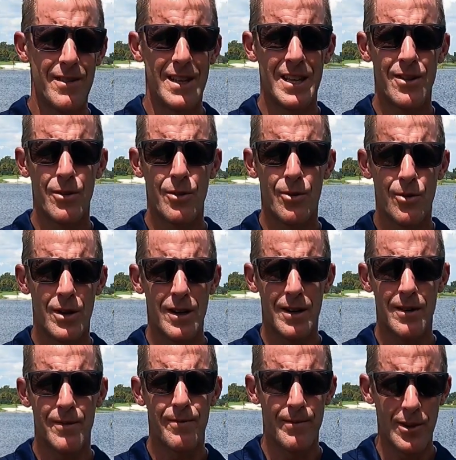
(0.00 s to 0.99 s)

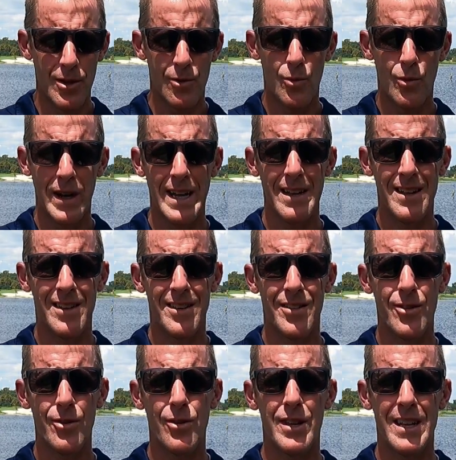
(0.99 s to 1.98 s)
You'll wait
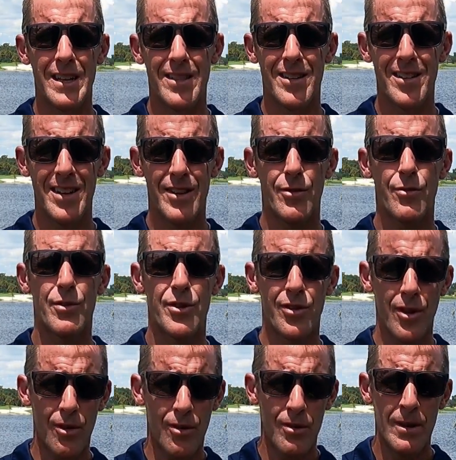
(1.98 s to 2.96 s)
until you get the test
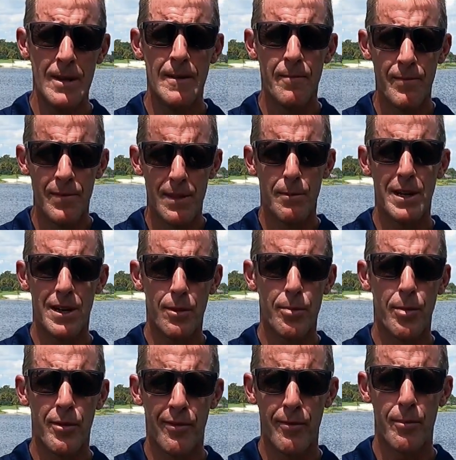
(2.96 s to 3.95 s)
result. The
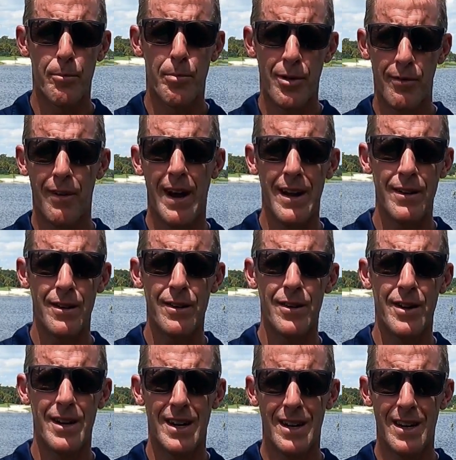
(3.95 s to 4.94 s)
medical
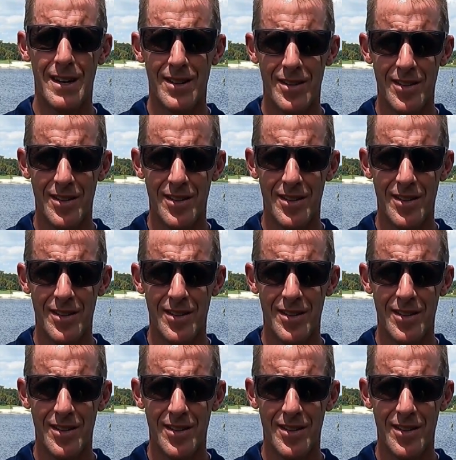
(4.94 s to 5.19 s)
provider